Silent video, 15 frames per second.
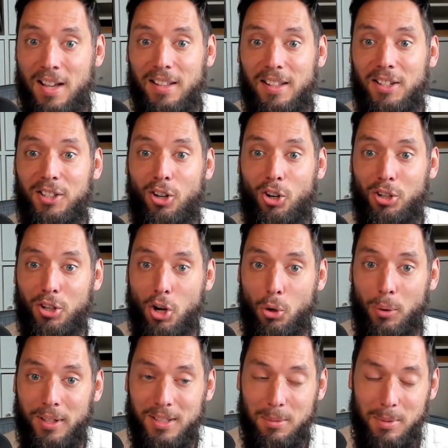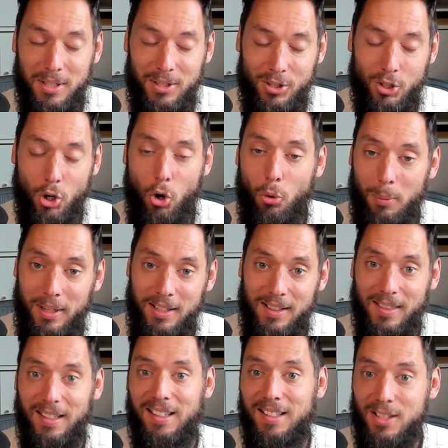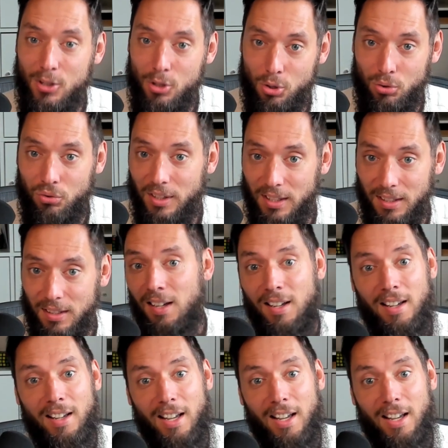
there are going to be so many things to read.